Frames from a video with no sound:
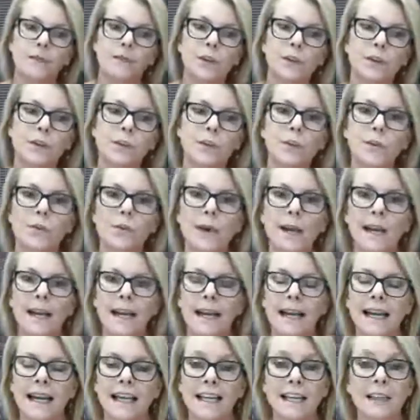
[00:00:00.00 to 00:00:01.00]
For you,
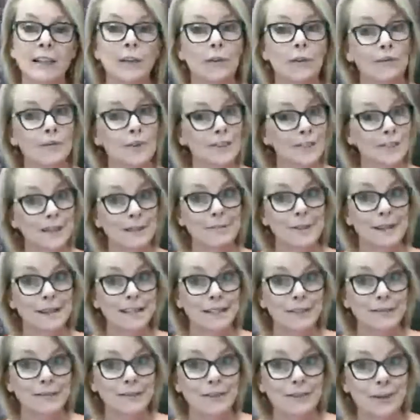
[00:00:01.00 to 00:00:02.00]
it'll obviously be a
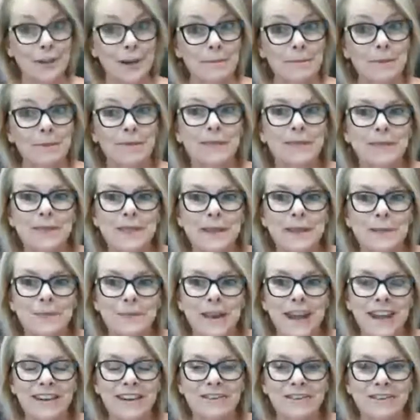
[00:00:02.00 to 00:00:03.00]
different time if you're
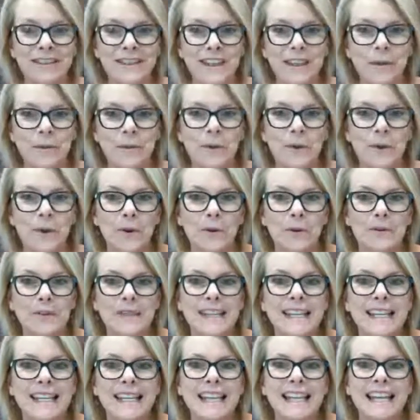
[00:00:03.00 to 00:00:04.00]
somewhere else in the world,
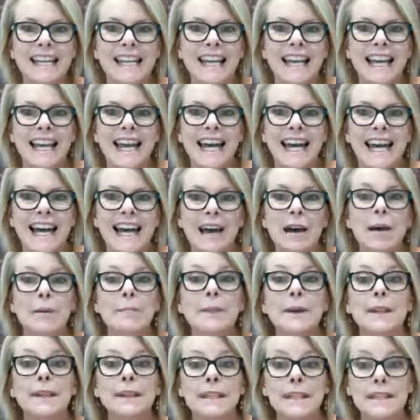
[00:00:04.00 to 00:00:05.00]

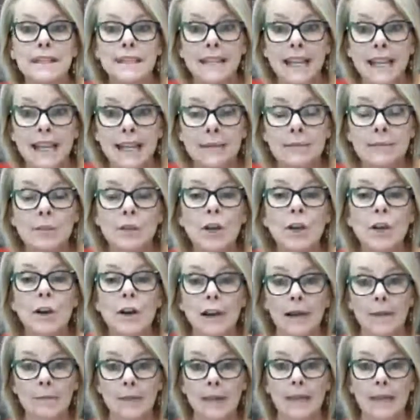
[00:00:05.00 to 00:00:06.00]
but the same
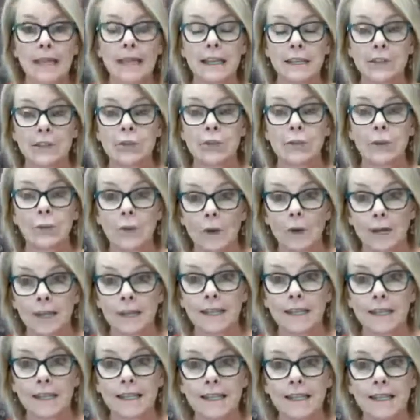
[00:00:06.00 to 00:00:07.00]
time each
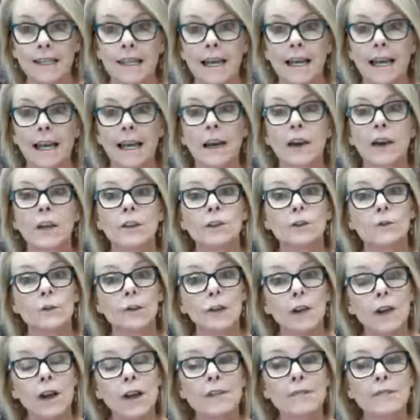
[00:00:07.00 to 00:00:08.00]
week. I do a
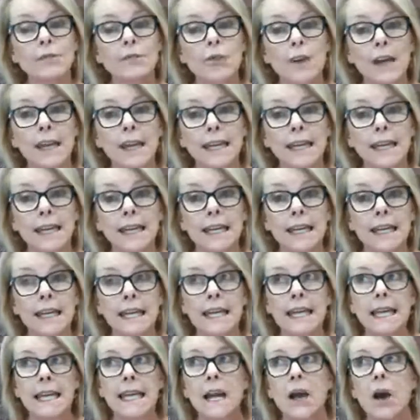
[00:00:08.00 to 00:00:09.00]
live training
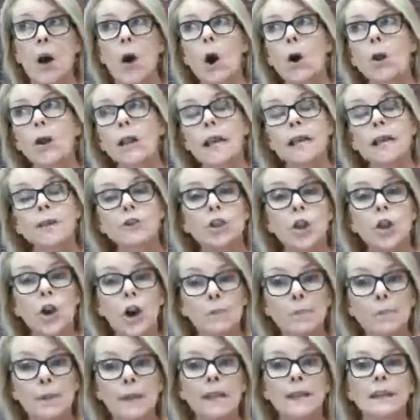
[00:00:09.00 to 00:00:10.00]
on a
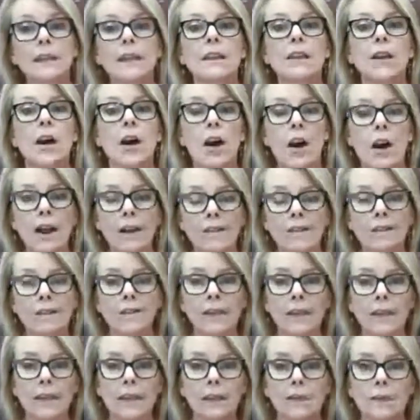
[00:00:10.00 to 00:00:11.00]
topic that I
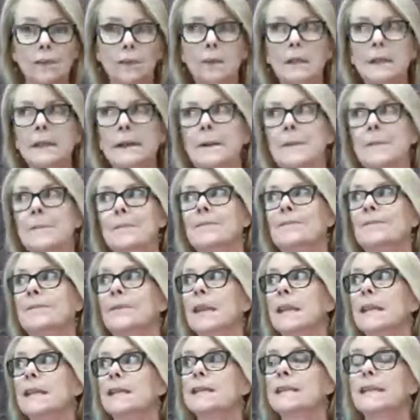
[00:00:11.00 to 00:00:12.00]
feel
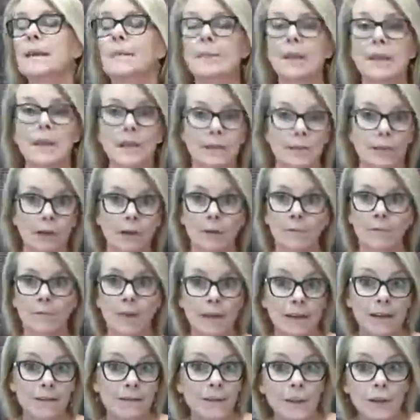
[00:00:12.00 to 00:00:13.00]
is something that's going to
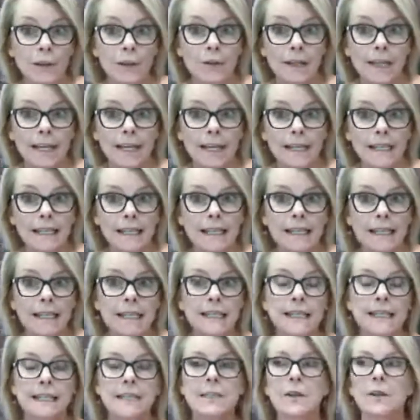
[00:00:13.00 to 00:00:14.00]
benefit you
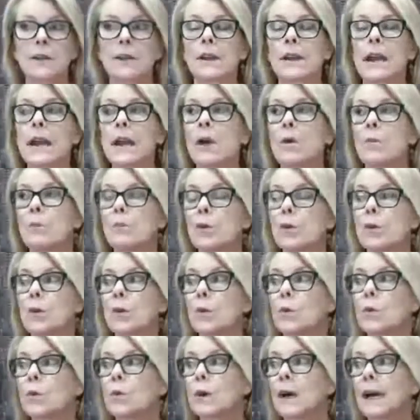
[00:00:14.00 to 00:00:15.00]
ladies, is going to help
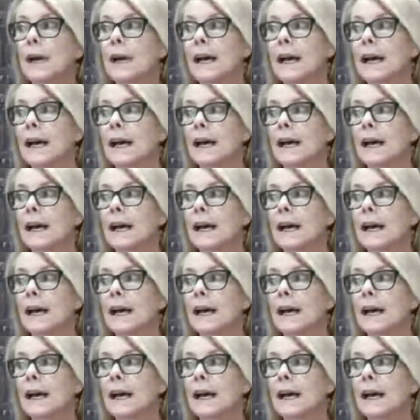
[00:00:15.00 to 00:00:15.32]
you